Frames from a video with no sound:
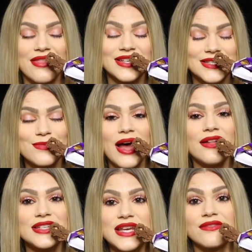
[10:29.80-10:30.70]
And the
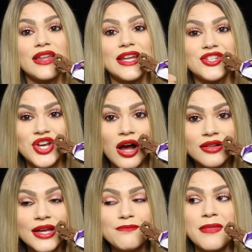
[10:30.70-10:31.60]
smell is definitely
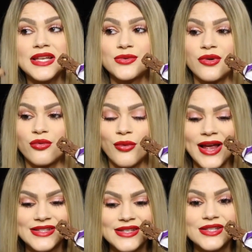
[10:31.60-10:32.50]
chocolate mixed with
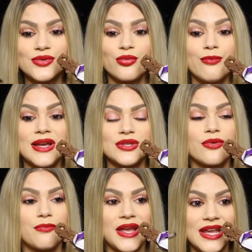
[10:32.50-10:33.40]
raisins, mixed
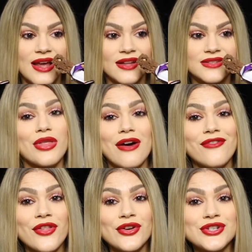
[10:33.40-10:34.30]
with peanuts.
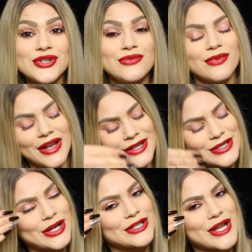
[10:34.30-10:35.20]
Without further ado,
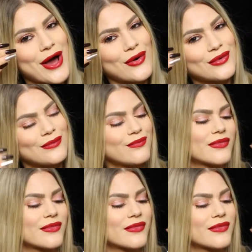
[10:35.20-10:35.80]
let's get it down.